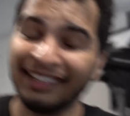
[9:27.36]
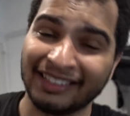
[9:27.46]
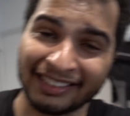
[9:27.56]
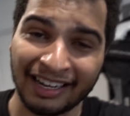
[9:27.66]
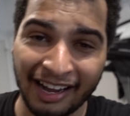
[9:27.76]

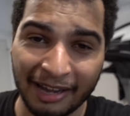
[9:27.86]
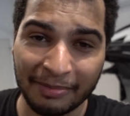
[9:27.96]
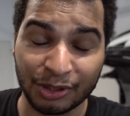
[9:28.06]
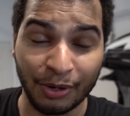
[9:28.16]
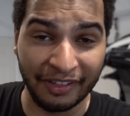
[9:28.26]
it's
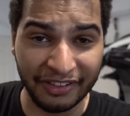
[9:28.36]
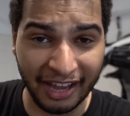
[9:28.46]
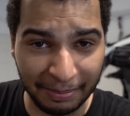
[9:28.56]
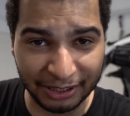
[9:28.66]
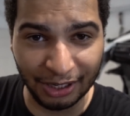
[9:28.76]
time to end the
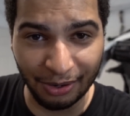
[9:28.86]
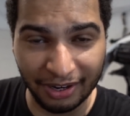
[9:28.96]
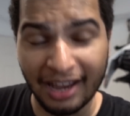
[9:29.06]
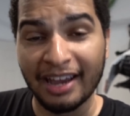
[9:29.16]
episode.